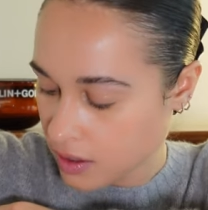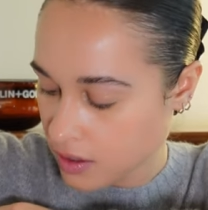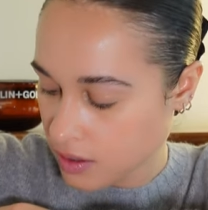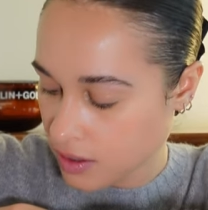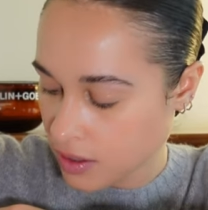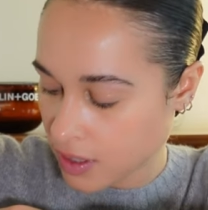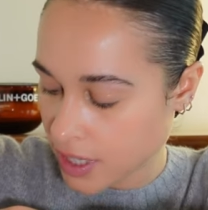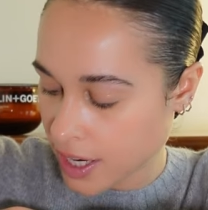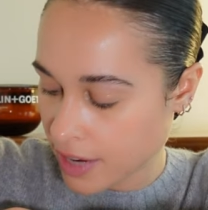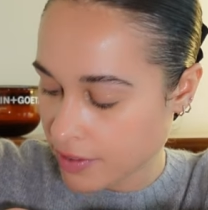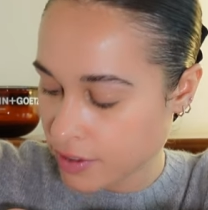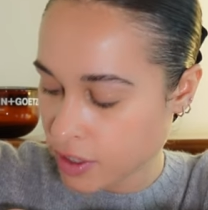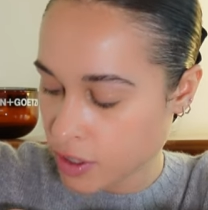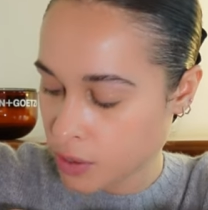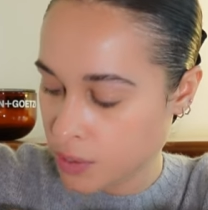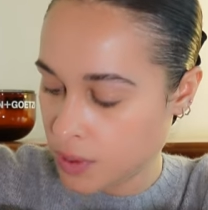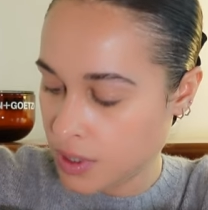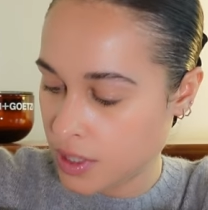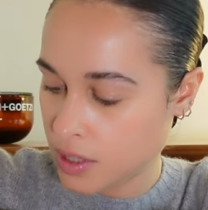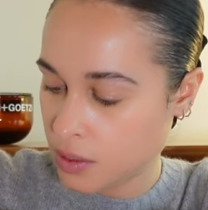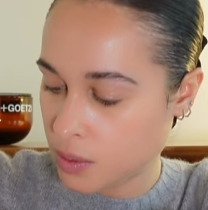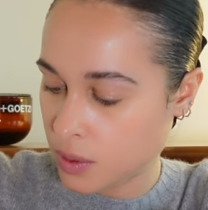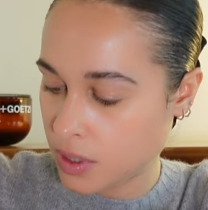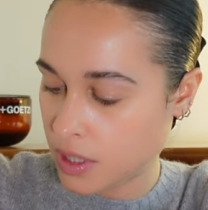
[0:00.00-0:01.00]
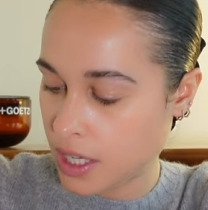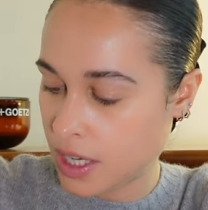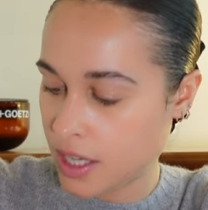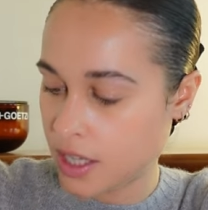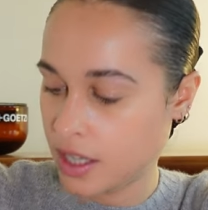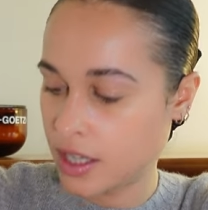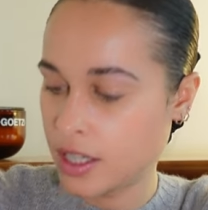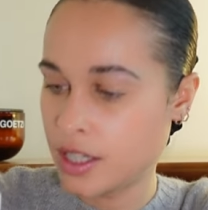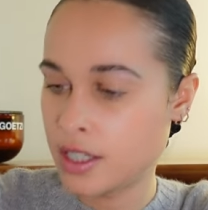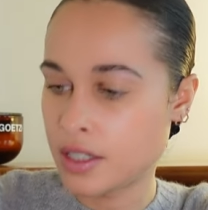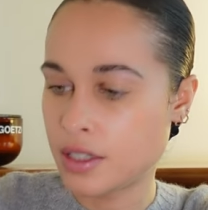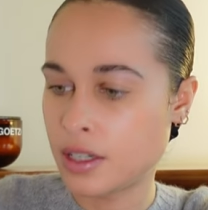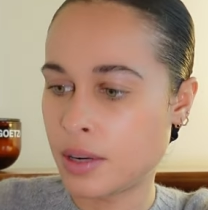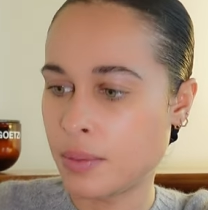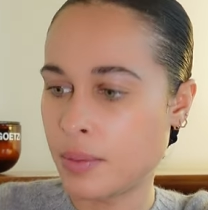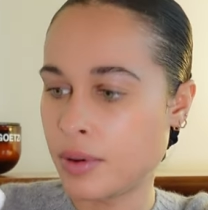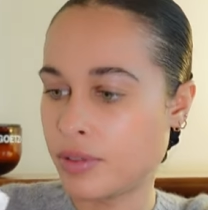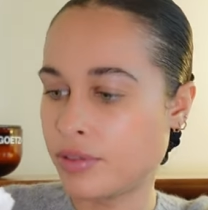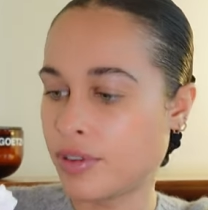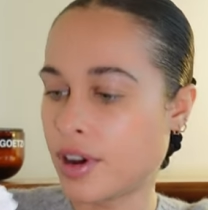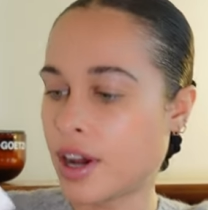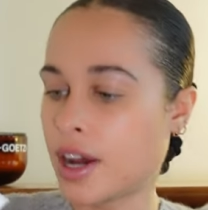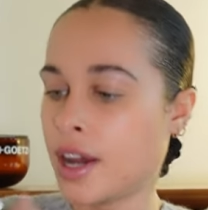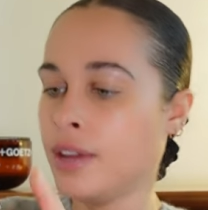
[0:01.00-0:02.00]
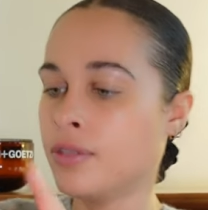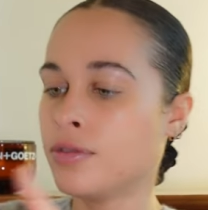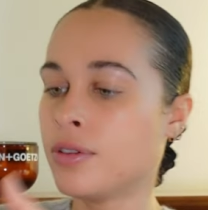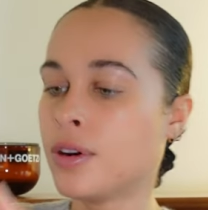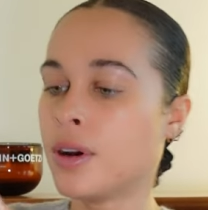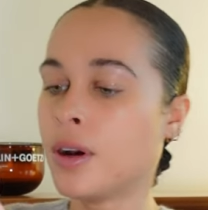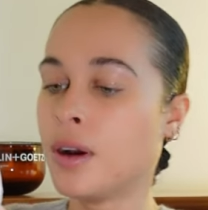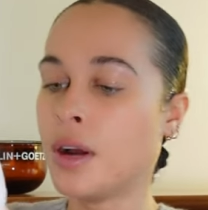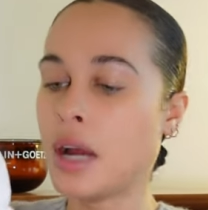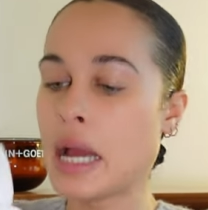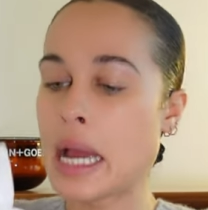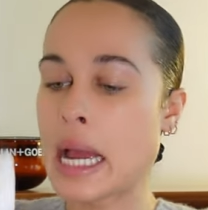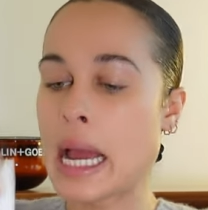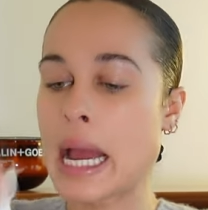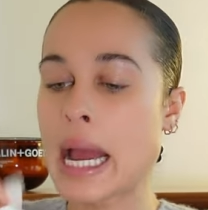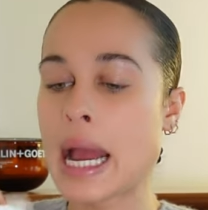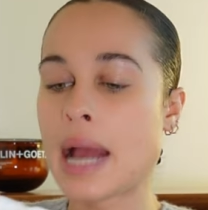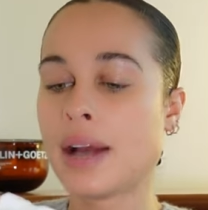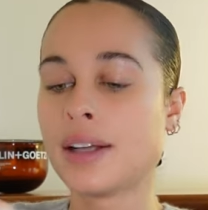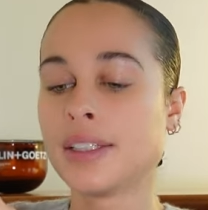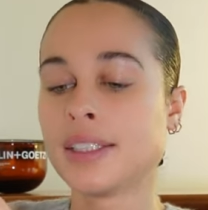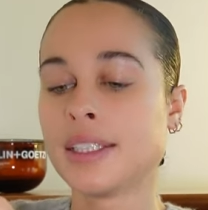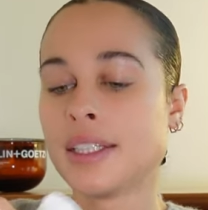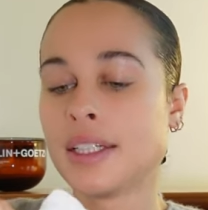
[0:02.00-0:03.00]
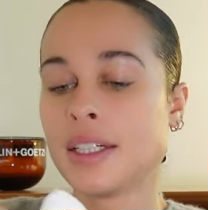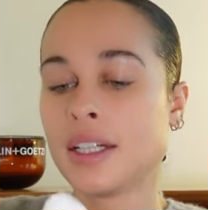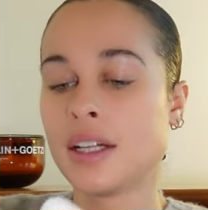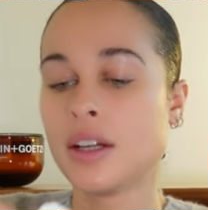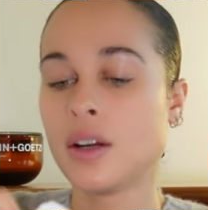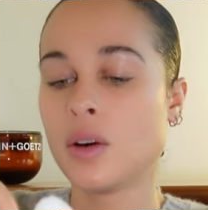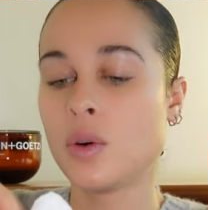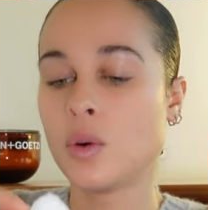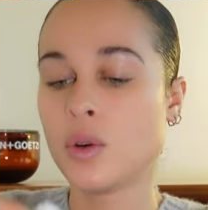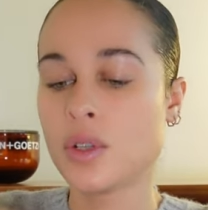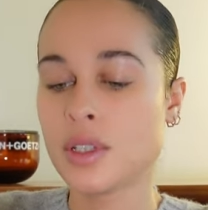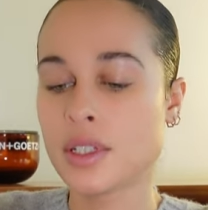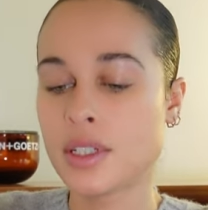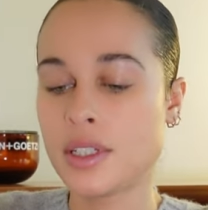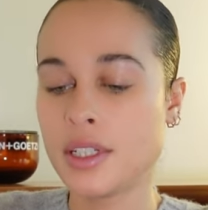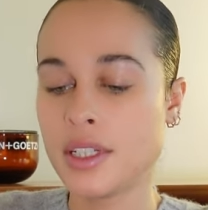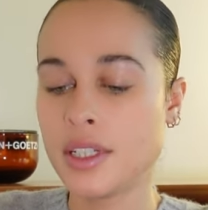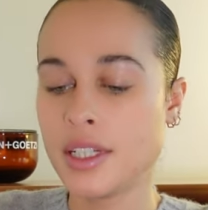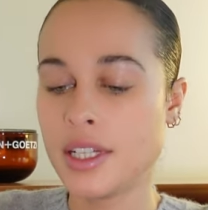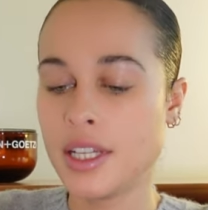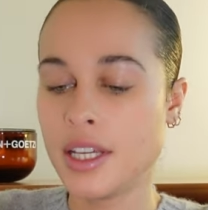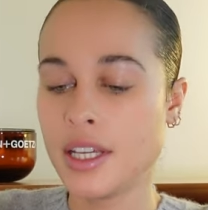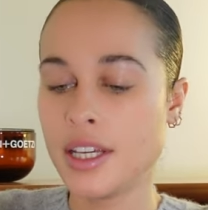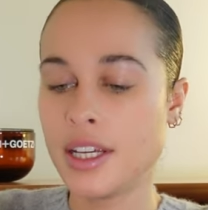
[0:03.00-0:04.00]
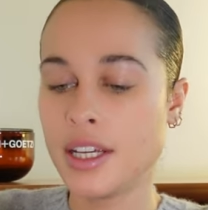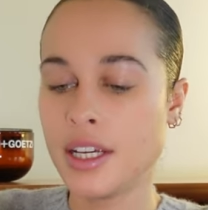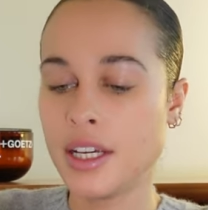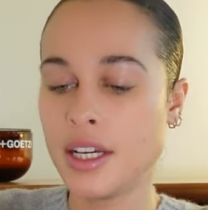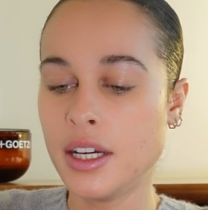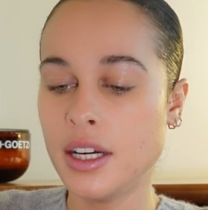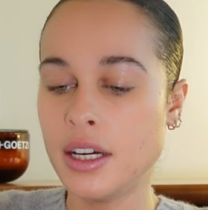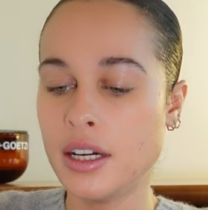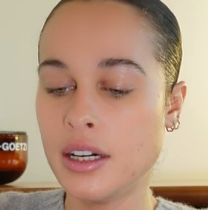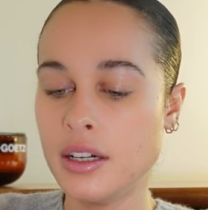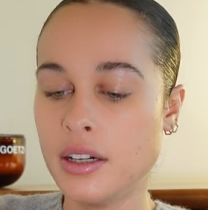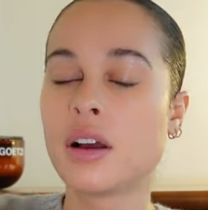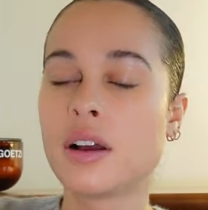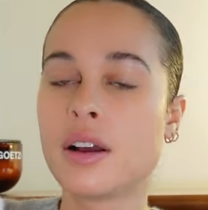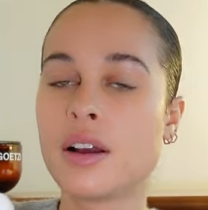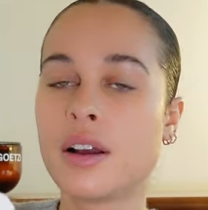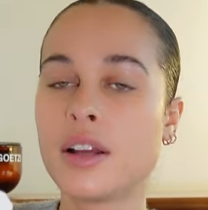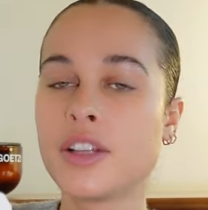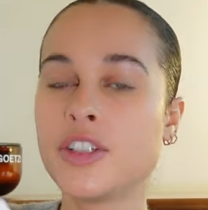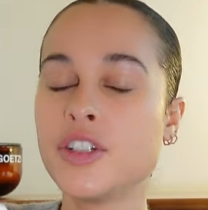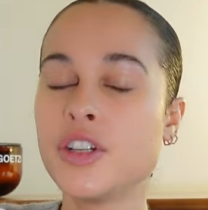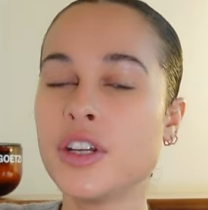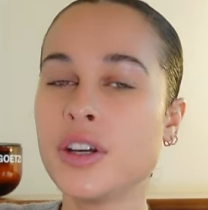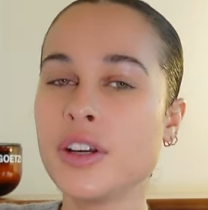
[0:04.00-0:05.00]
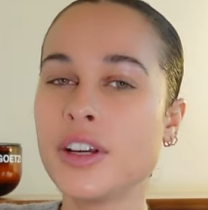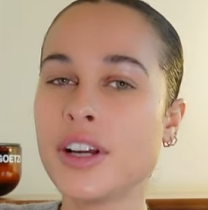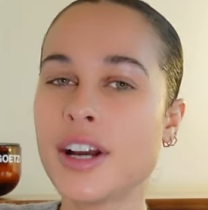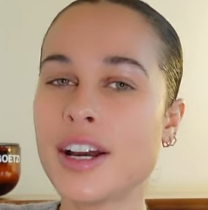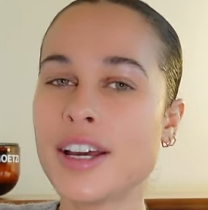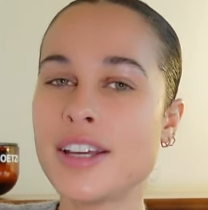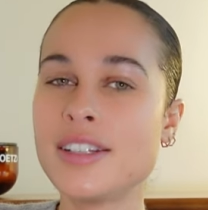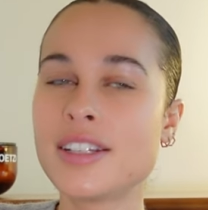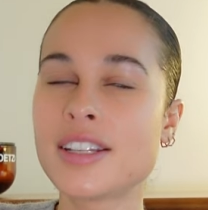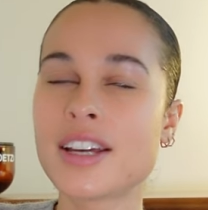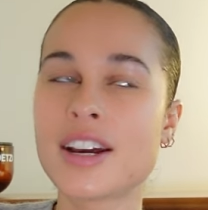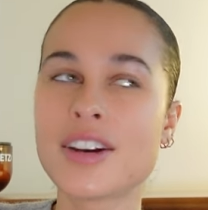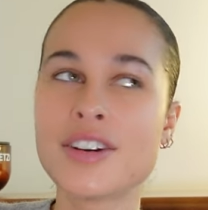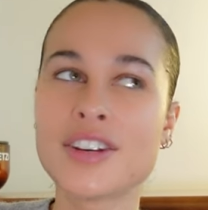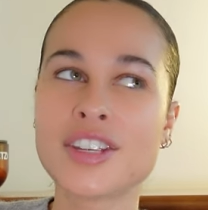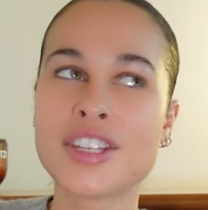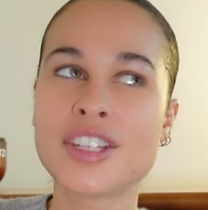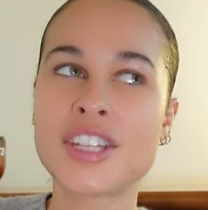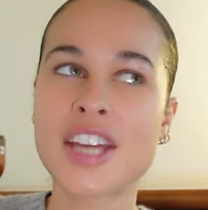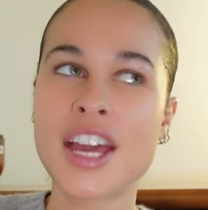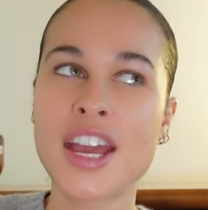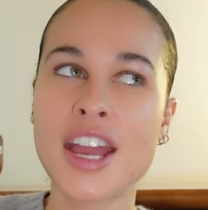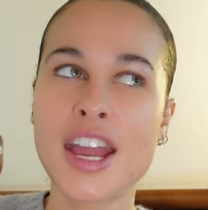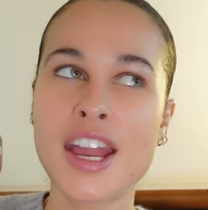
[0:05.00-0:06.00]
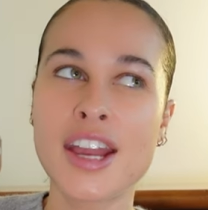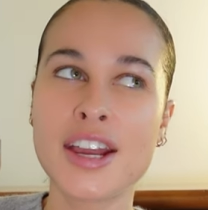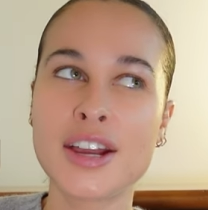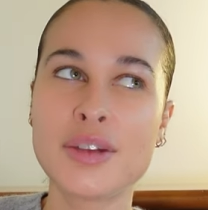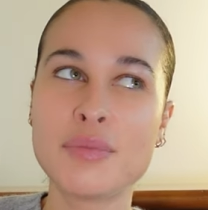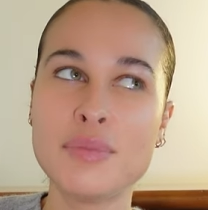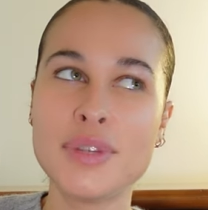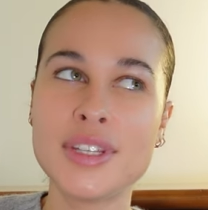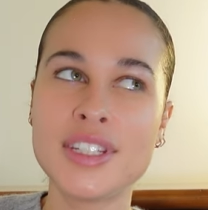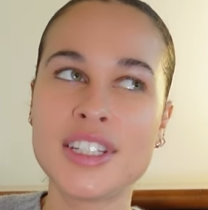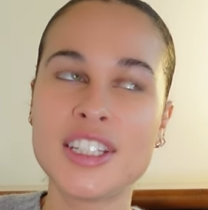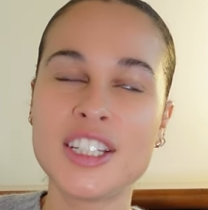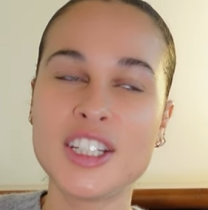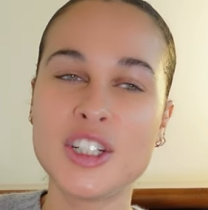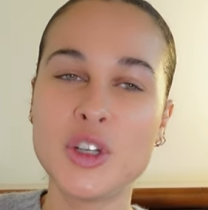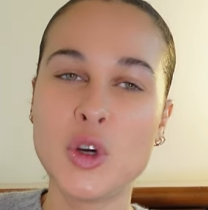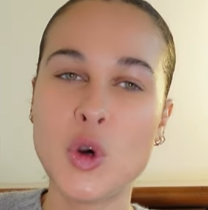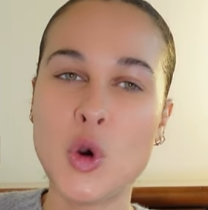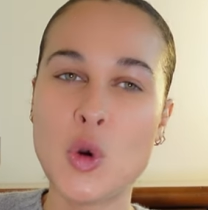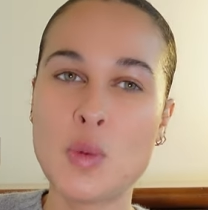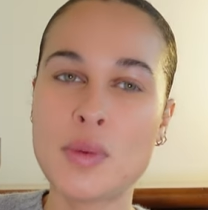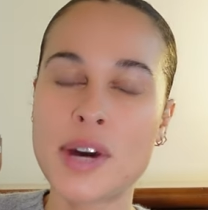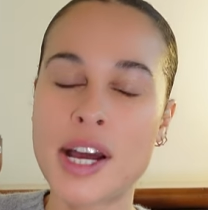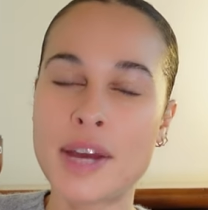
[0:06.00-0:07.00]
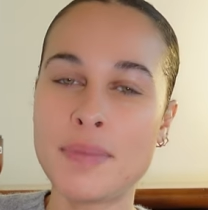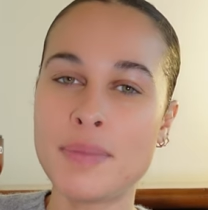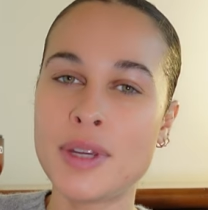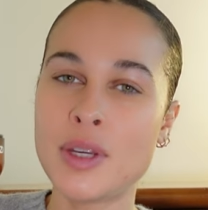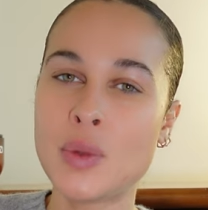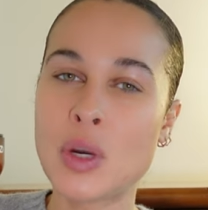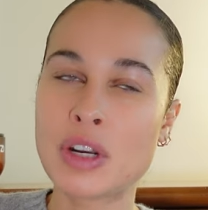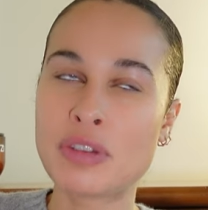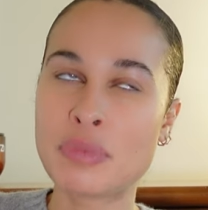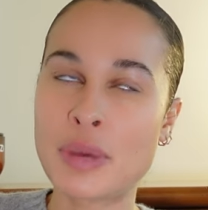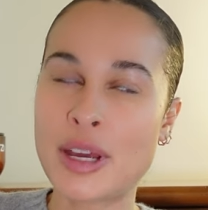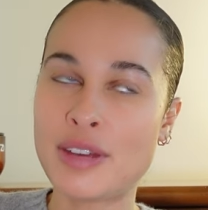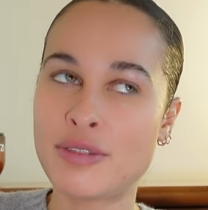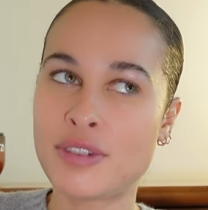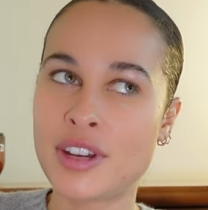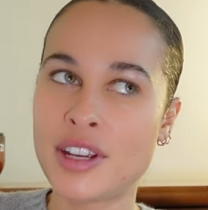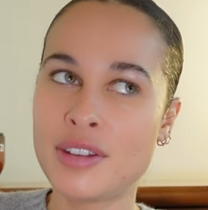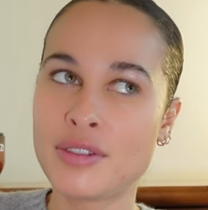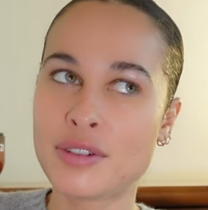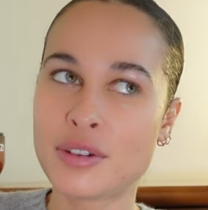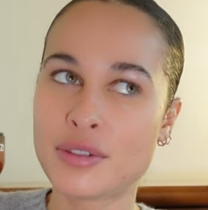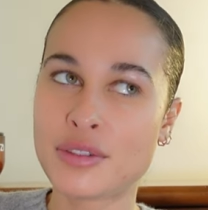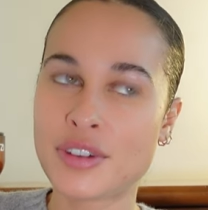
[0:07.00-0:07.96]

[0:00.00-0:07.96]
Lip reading: Oh, I haven't opened this one yet, and it's number 5. What's in here? You know, guys, I was saying Miss Dior might be one of my favorite